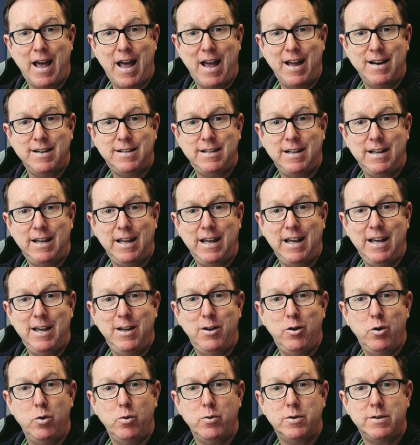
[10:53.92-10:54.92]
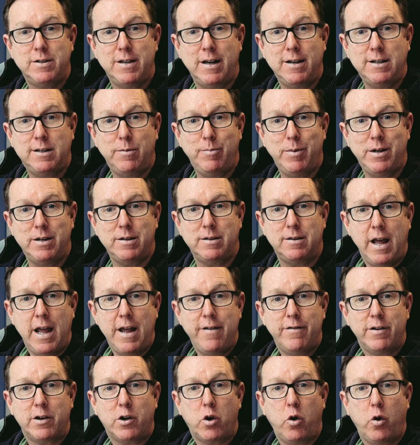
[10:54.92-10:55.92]
anti EU sentiment,
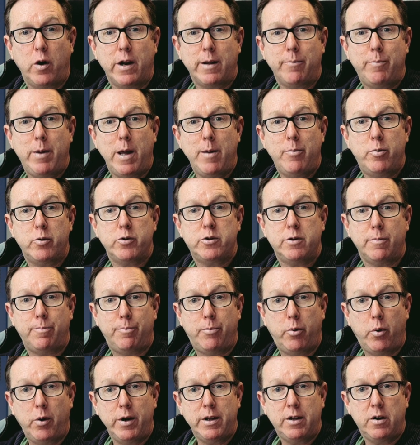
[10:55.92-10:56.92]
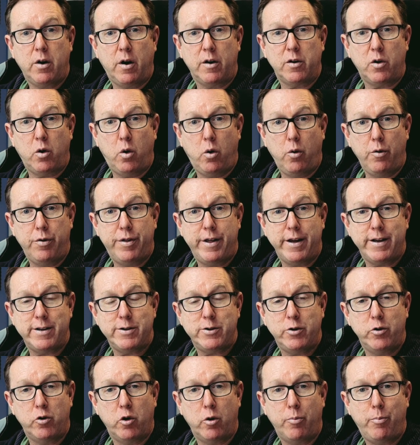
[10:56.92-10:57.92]
even calling people to boycott all
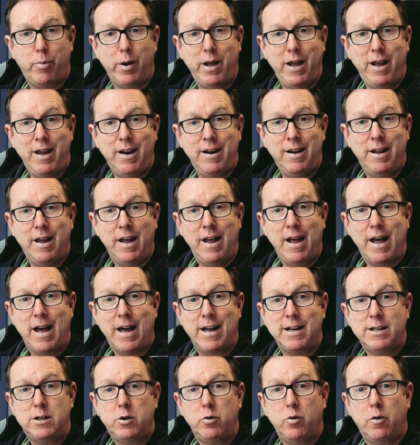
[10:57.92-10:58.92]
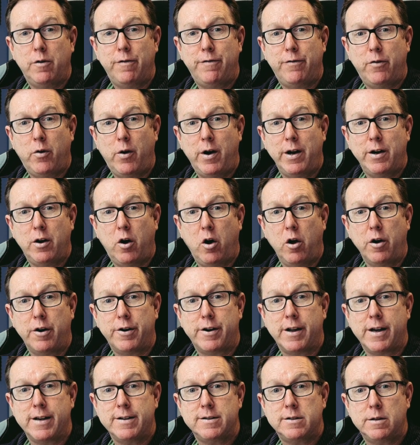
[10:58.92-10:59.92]
things European and to avoid
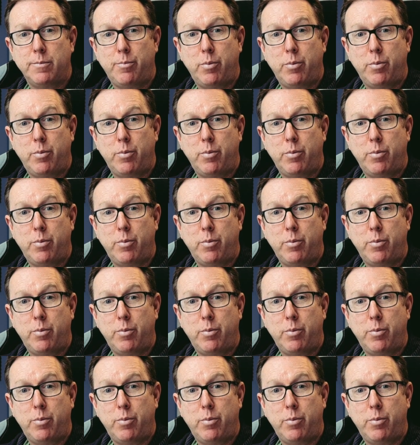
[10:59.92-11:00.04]
holidays to